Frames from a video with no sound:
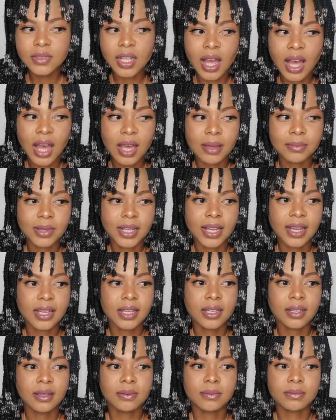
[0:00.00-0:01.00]
I'm
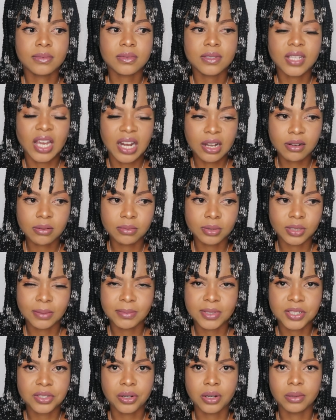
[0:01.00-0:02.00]
like terrible,
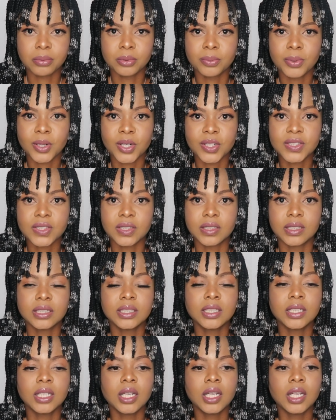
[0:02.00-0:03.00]
I'm a terrible
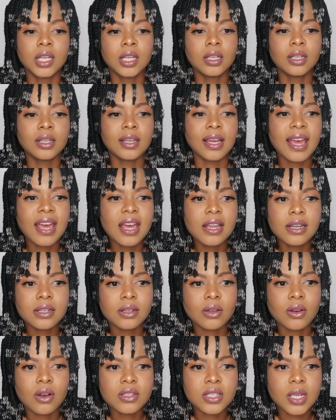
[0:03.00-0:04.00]
person,
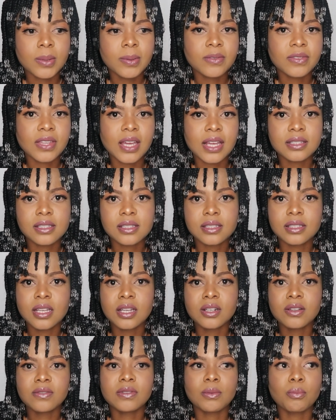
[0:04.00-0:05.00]
and on top of that,
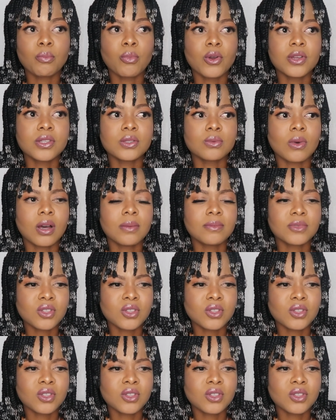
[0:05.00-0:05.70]
none of the boys want me.